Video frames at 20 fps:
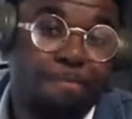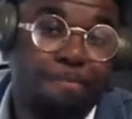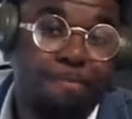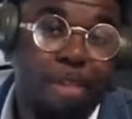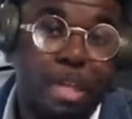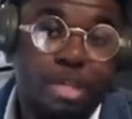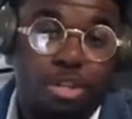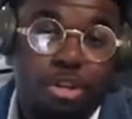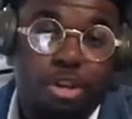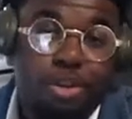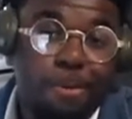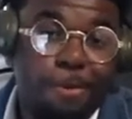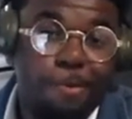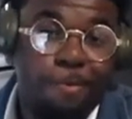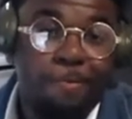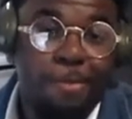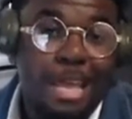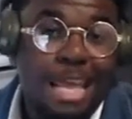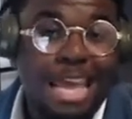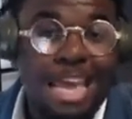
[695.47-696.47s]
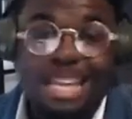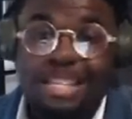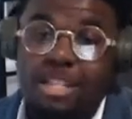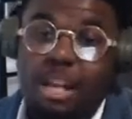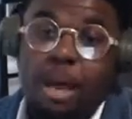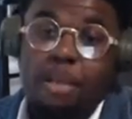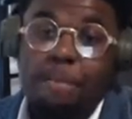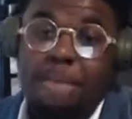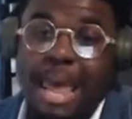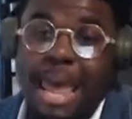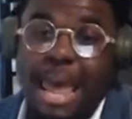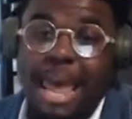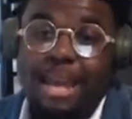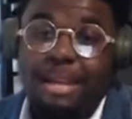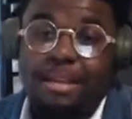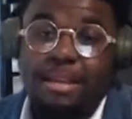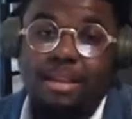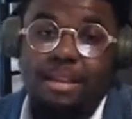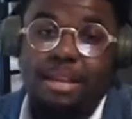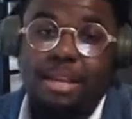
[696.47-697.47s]
It's cool. It's not bad.
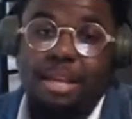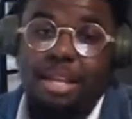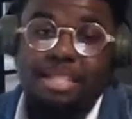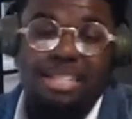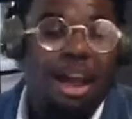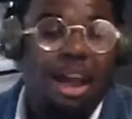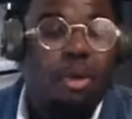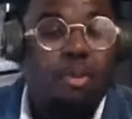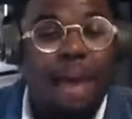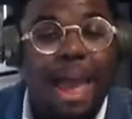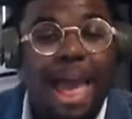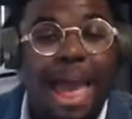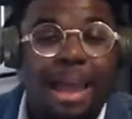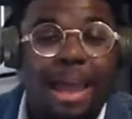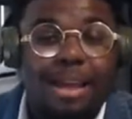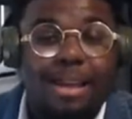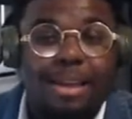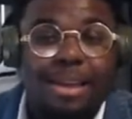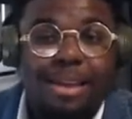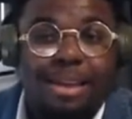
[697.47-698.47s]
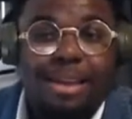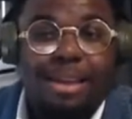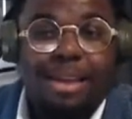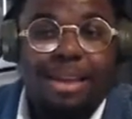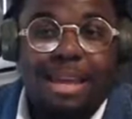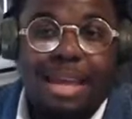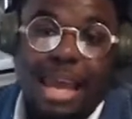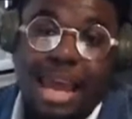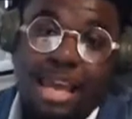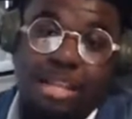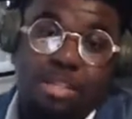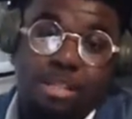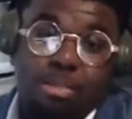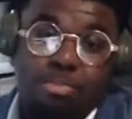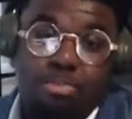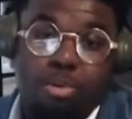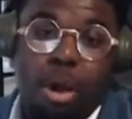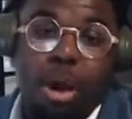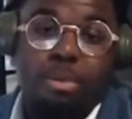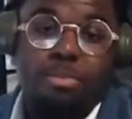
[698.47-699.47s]
It's not whack. It has its
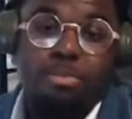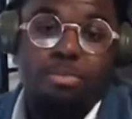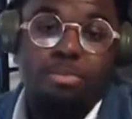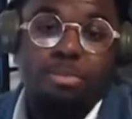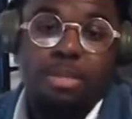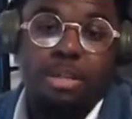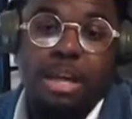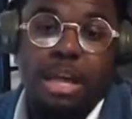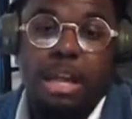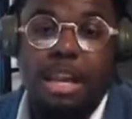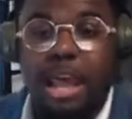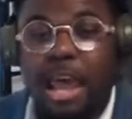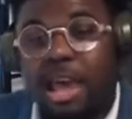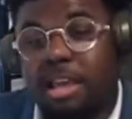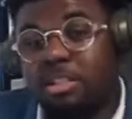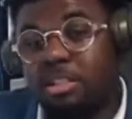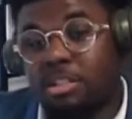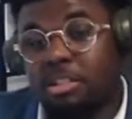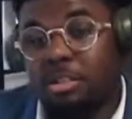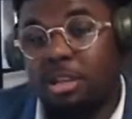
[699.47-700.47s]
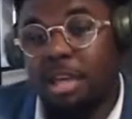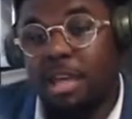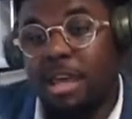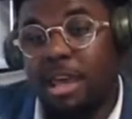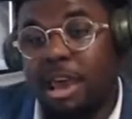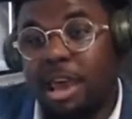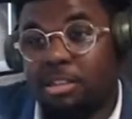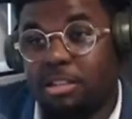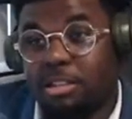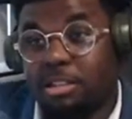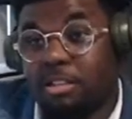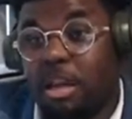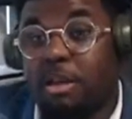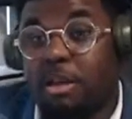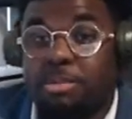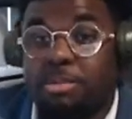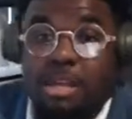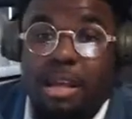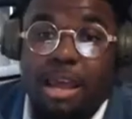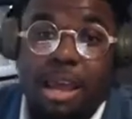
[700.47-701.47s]
problems and it has its it has its
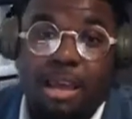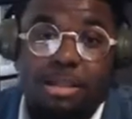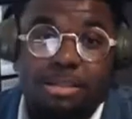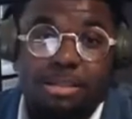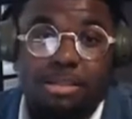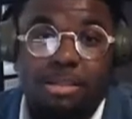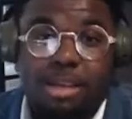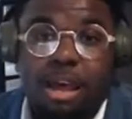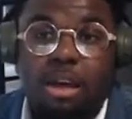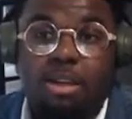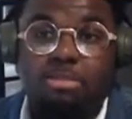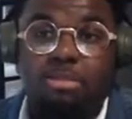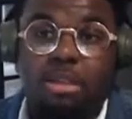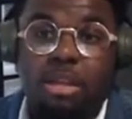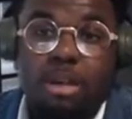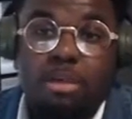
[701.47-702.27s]
ups and it has its downs.